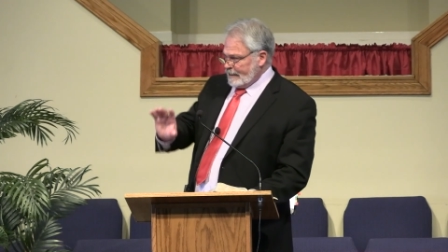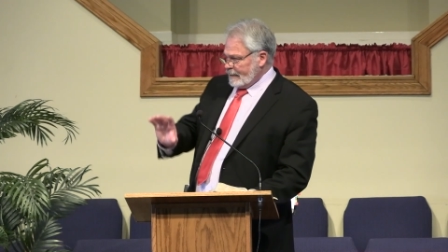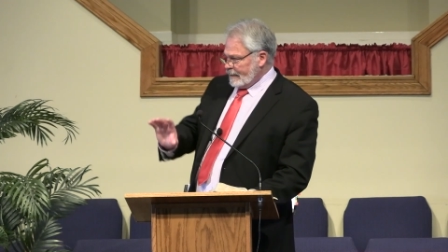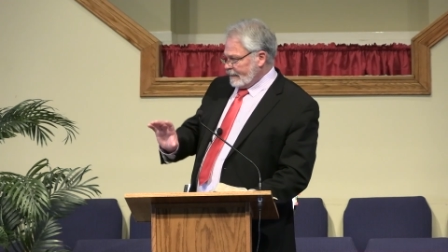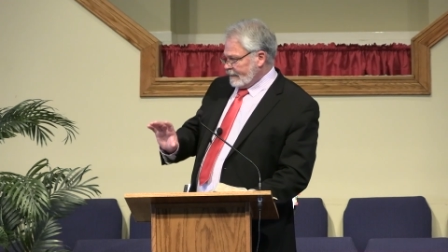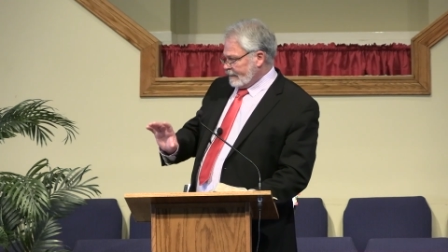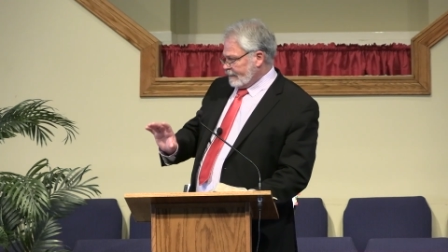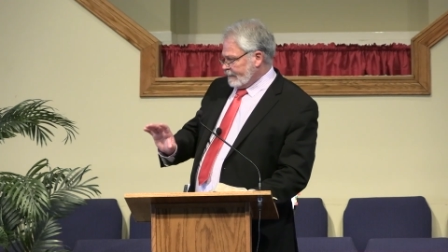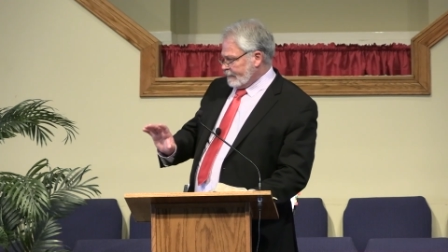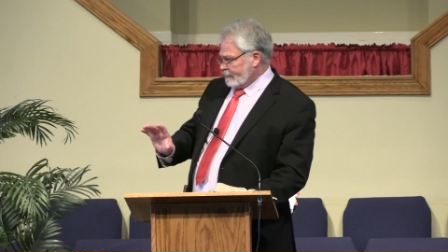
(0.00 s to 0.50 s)

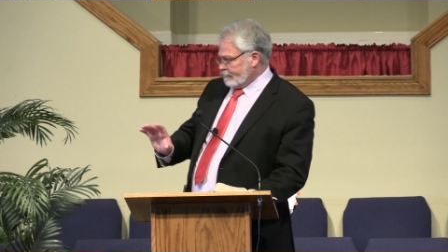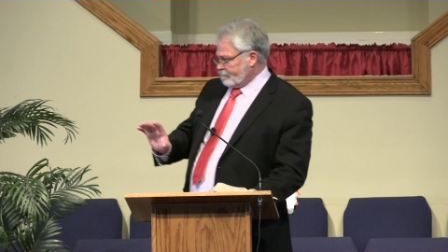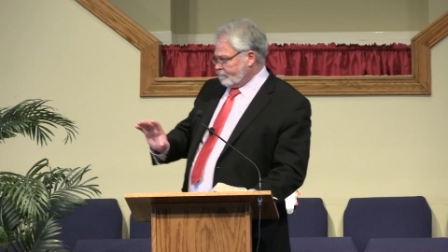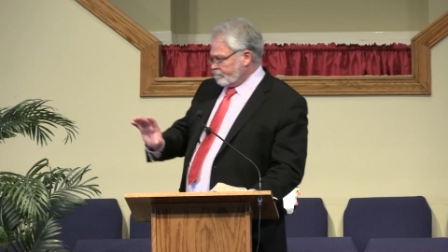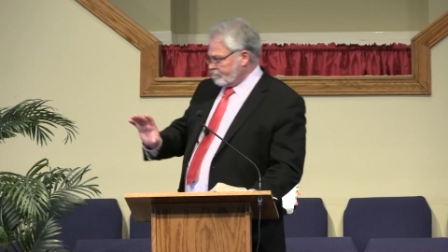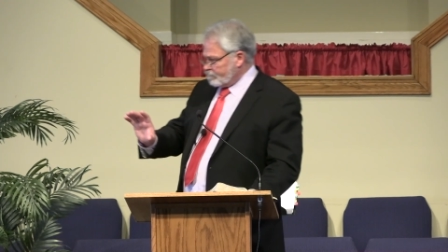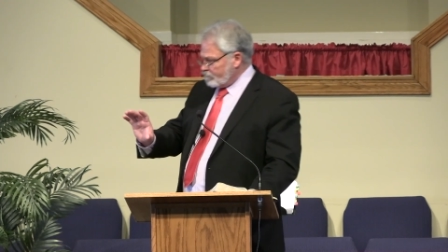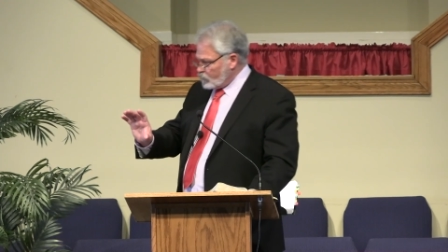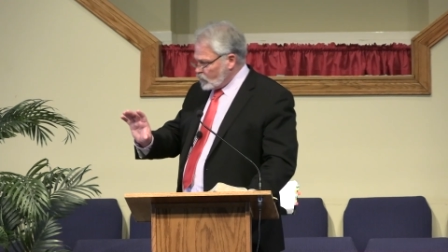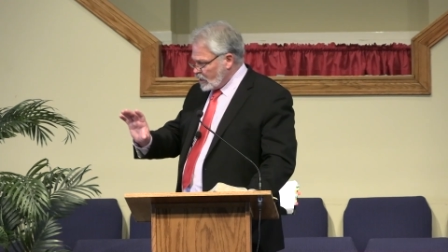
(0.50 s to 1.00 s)
Um,
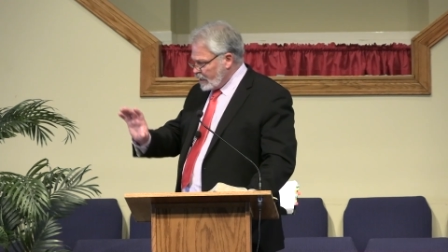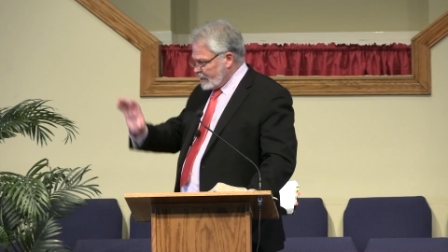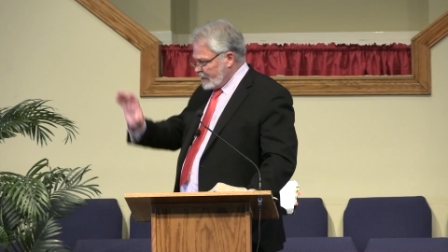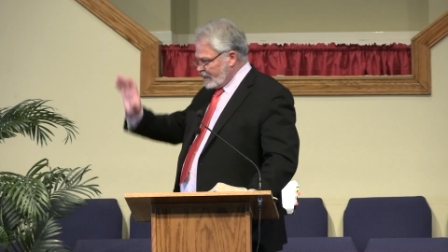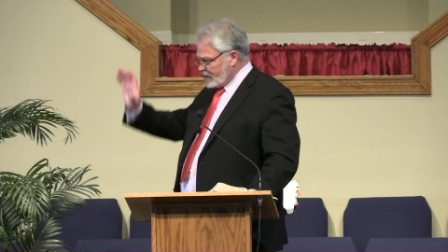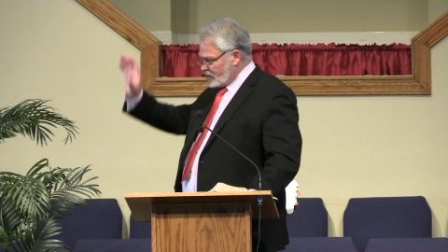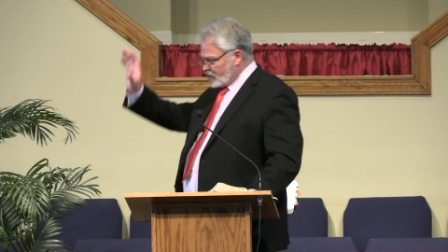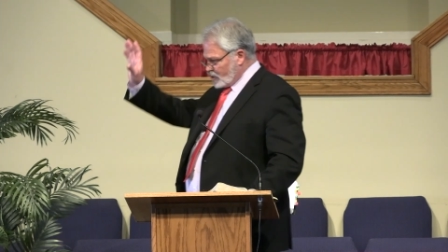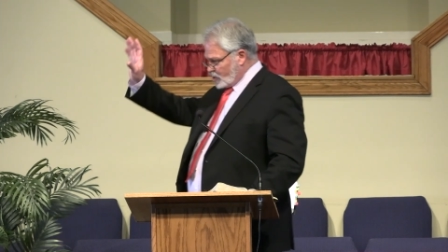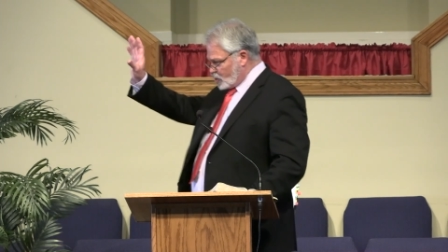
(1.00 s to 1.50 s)

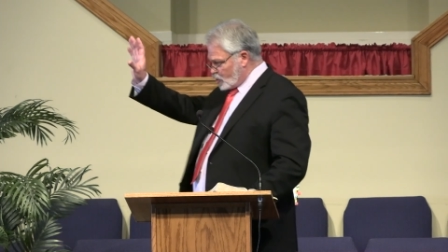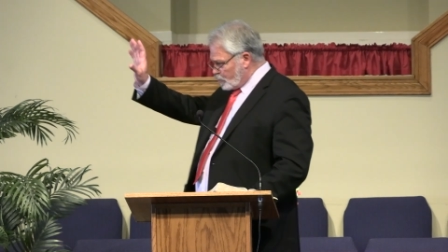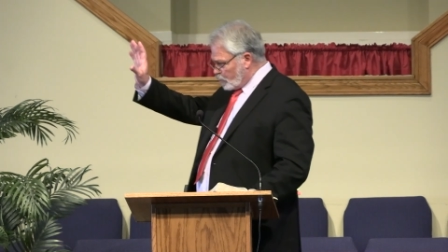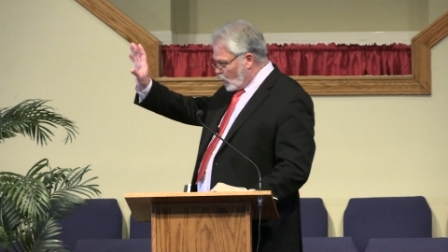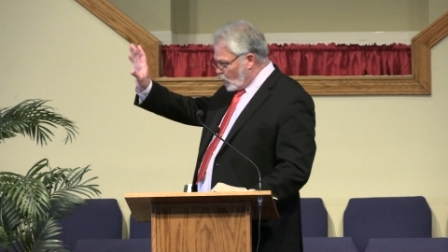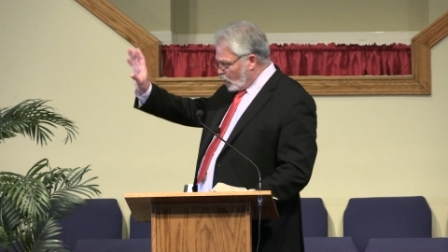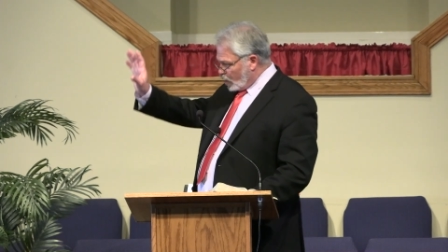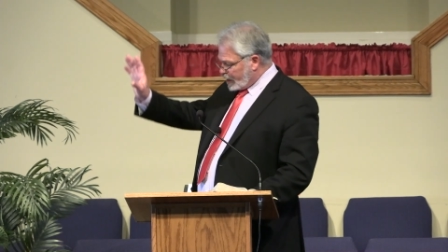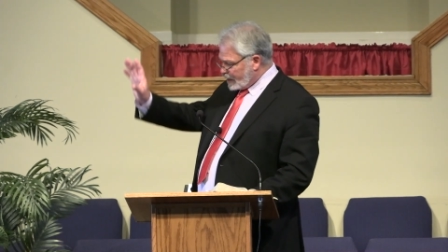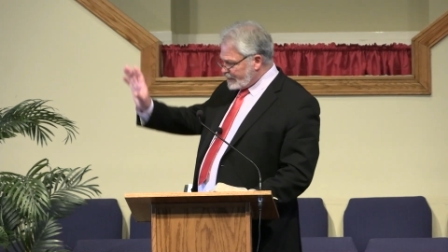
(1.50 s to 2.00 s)
it's a
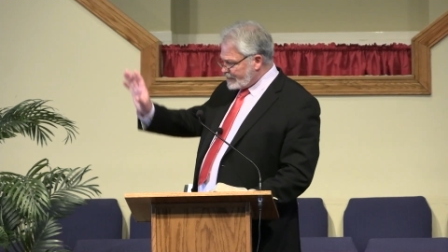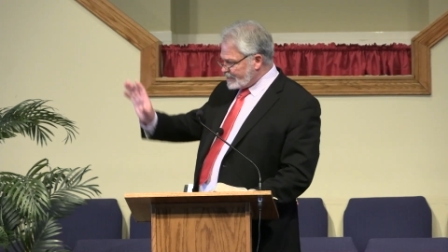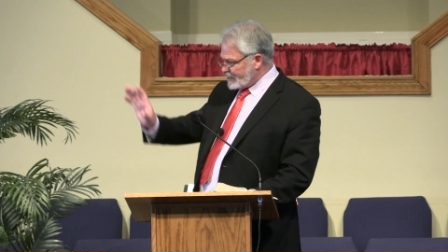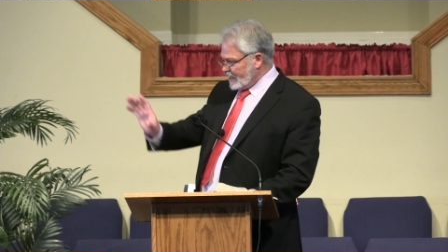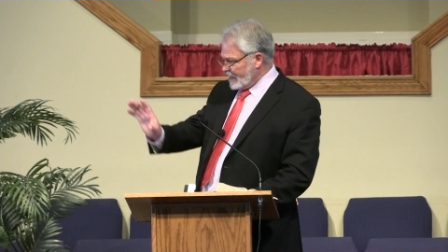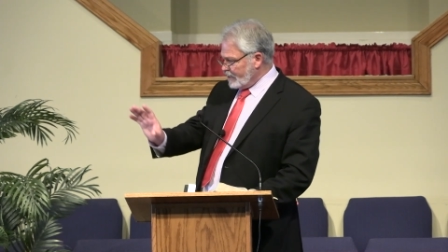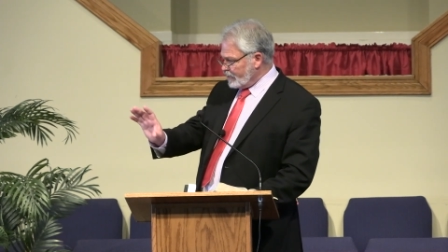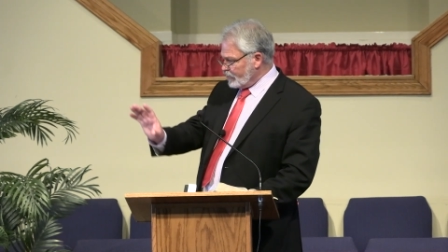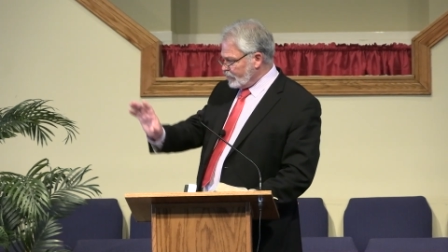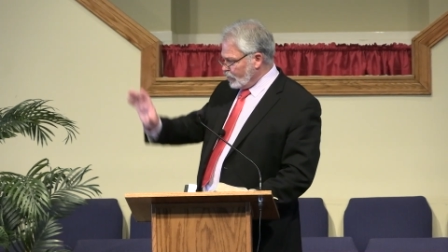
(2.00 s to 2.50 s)
small
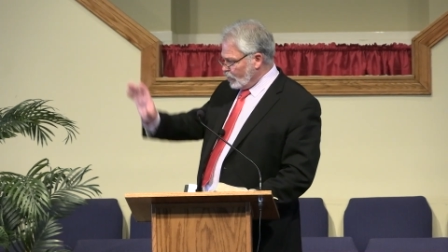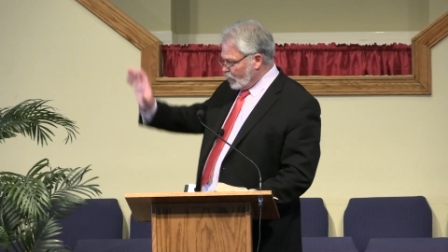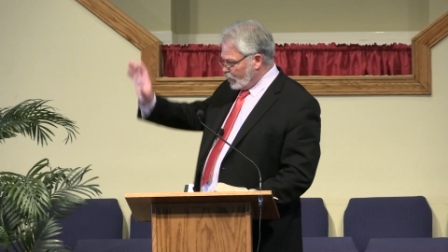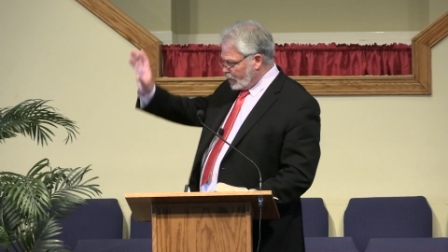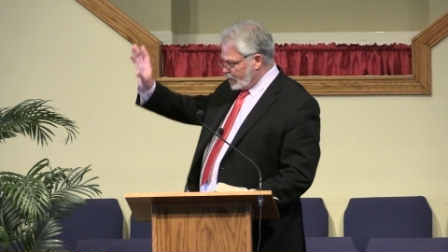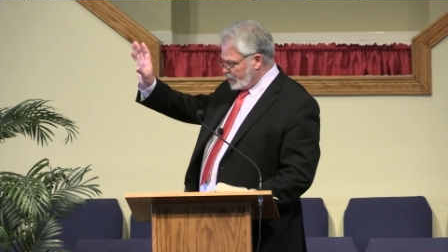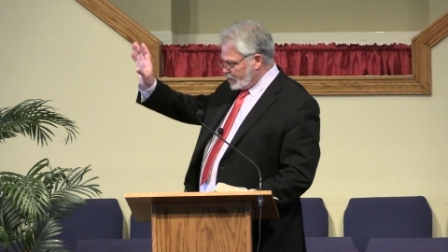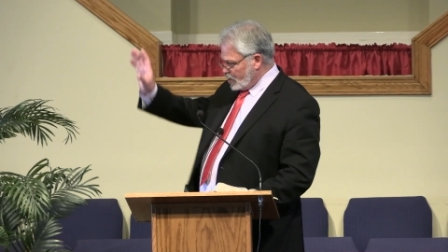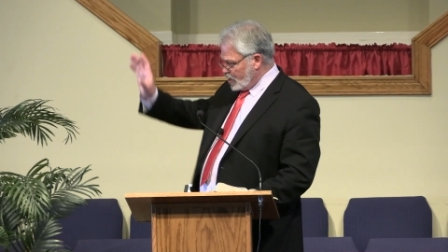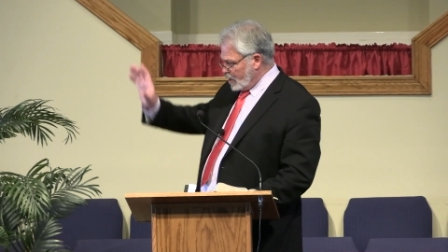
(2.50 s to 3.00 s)
container or
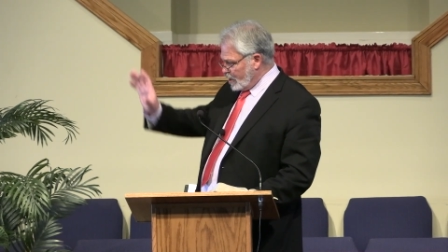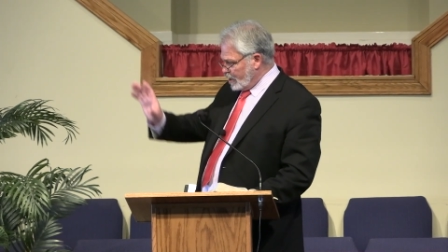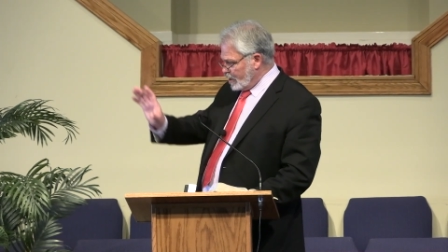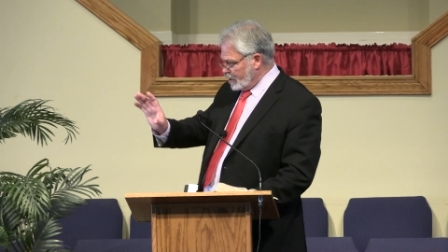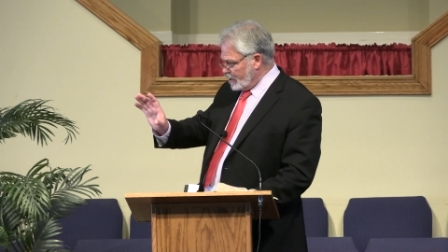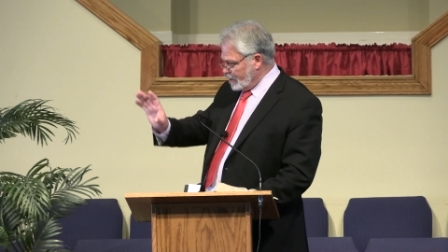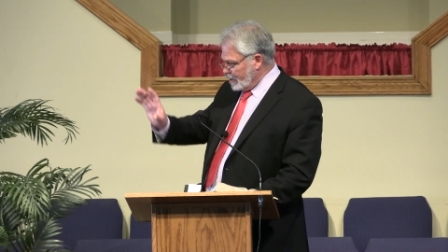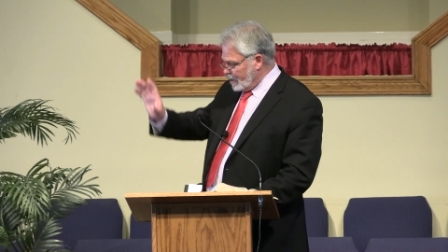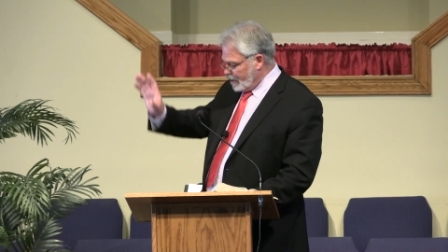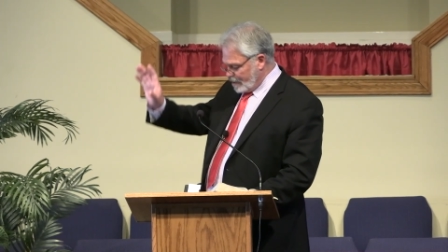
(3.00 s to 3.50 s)
a,
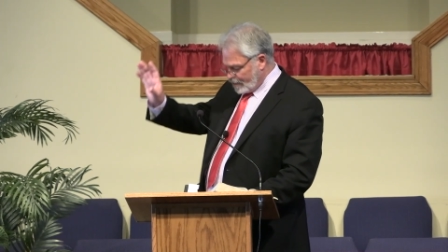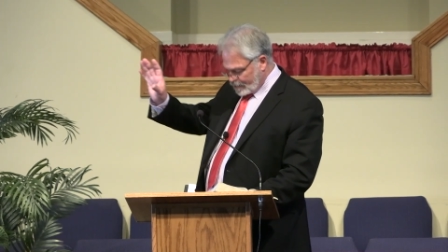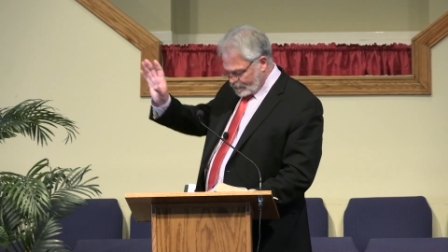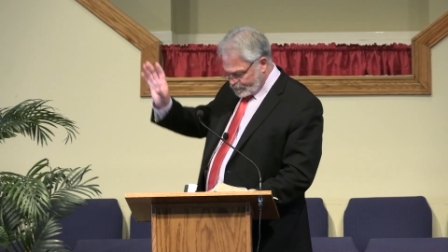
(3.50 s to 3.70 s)
a,